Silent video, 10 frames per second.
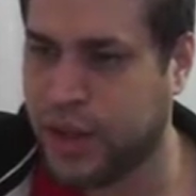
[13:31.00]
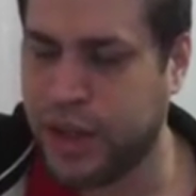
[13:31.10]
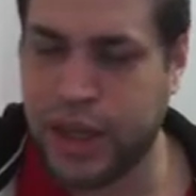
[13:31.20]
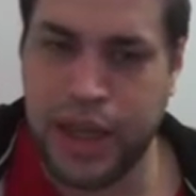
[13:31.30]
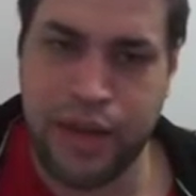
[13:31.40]

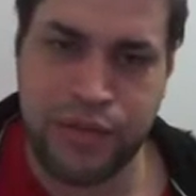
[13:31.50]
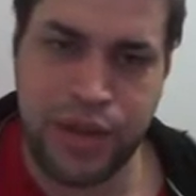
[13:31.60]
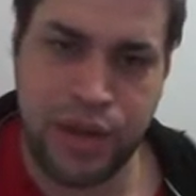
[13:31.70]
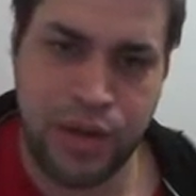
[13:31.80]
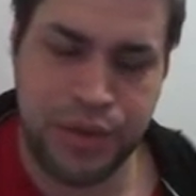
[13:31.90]
I have
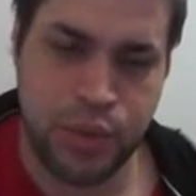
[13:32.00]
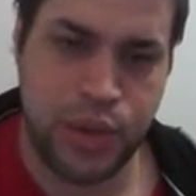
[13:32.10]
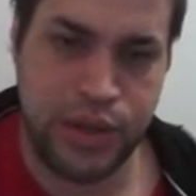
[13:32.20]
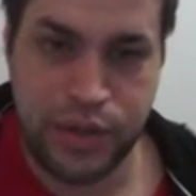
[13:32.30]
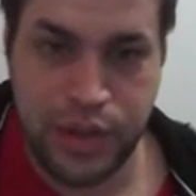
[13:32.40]
the other
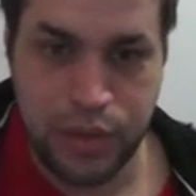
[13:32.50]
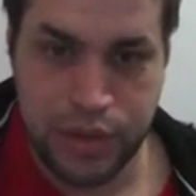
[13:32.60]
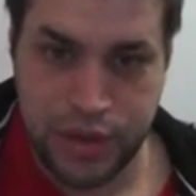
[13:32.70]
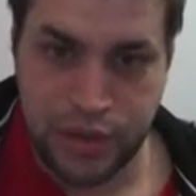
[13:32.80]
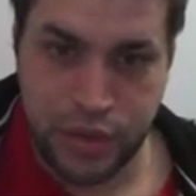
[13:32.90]
runs here on
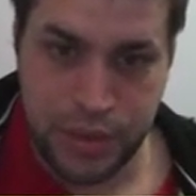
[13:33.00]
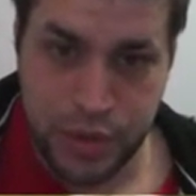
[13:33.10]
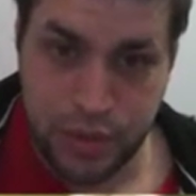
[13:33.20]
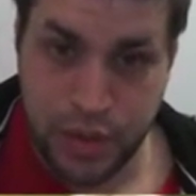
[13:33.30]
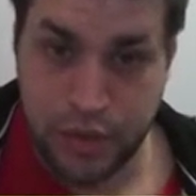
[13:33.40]
the
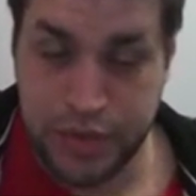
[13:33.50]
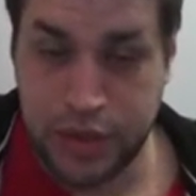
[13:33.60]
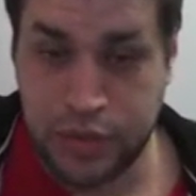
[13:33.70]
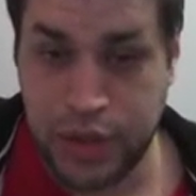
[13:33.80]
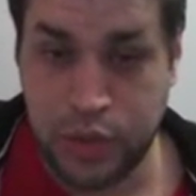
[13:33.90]
description of
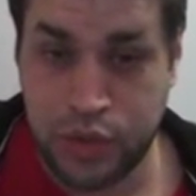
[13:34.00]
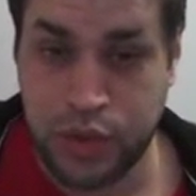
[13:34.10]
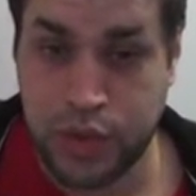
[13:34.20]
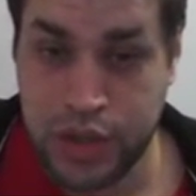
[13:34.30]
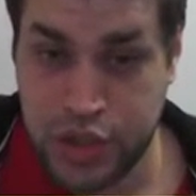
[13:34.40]
this video so
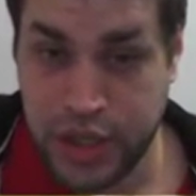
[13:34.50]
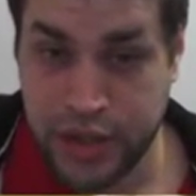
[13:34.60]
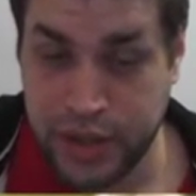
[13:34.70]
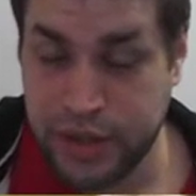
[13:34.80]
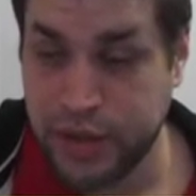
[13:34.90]
you can check
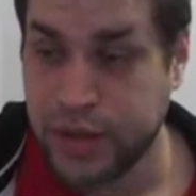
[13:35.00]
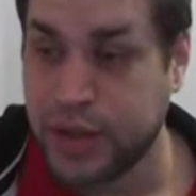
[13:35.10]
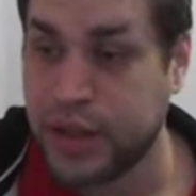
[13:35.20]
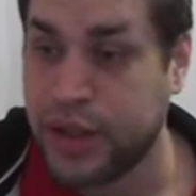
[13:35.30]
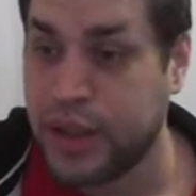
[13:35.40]
later.
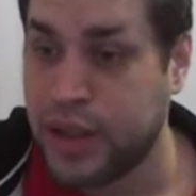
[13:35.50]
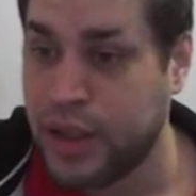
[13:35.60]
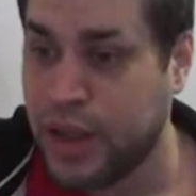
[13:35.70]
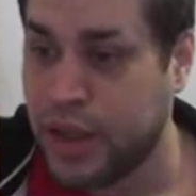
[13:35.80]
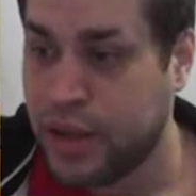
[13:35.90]

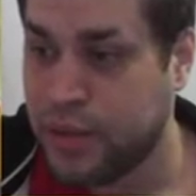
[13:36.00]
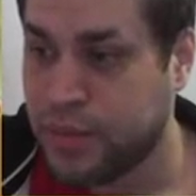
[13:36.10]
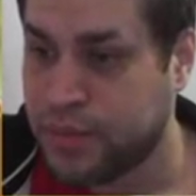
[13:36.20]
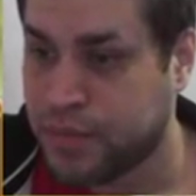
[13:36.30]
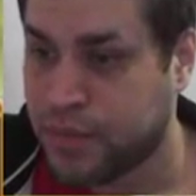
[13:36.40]
And
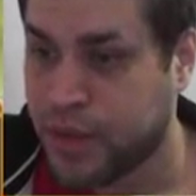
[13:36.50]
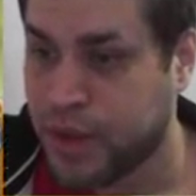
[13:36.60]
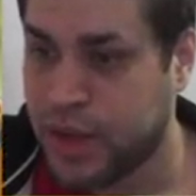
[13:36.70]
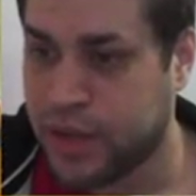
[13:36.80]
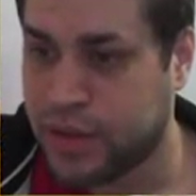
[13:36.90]

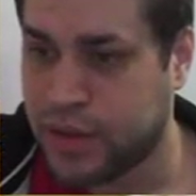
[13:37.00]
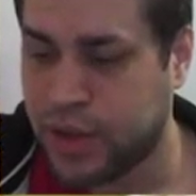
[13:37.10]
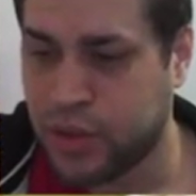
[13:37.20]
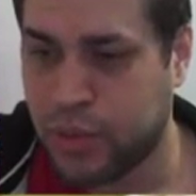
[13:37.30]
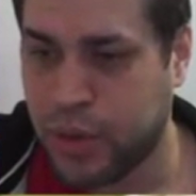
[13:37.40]
that's it,
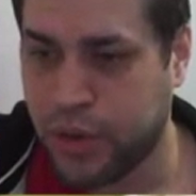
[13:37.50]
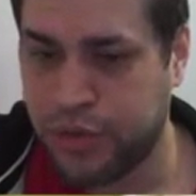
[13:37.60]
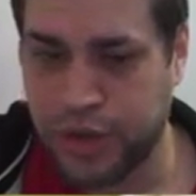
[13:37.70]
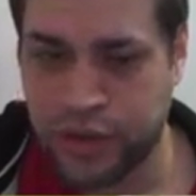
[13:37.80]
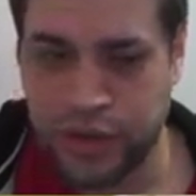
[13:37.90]
there's no more
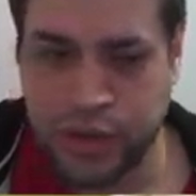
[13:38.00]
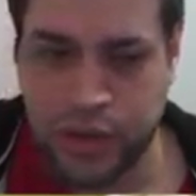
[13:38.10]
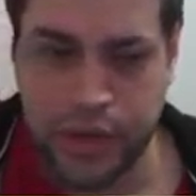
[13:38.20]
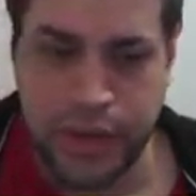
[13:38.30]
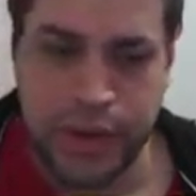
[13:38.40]
things to
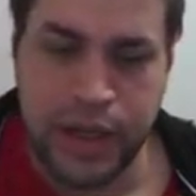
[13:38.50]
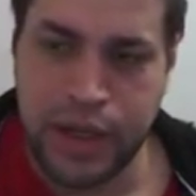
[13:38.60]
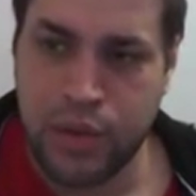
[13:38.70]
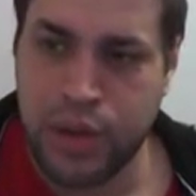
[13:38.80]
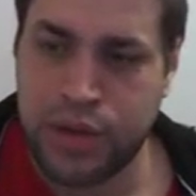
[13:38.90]
talk.
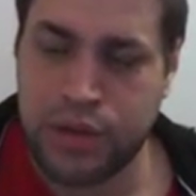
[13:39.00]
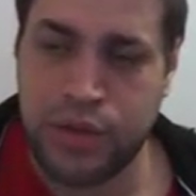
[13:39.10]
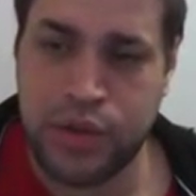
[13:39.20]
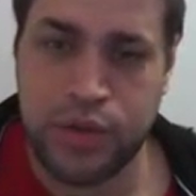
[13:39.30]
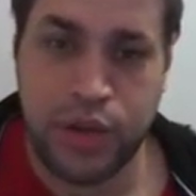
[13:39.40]
I don't want this
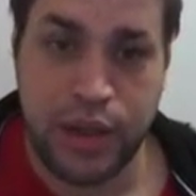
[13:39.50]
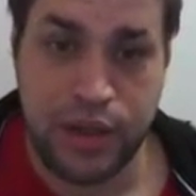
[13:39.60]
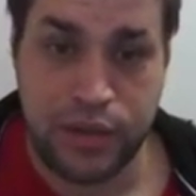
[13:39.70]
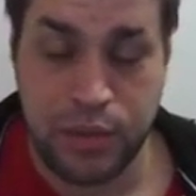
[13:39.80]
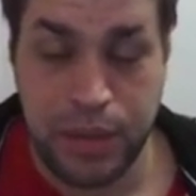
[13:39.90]
video to,
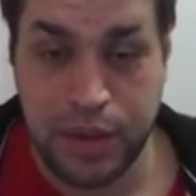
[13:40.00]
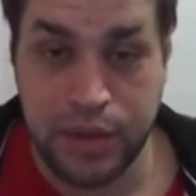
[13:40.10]
keep, to be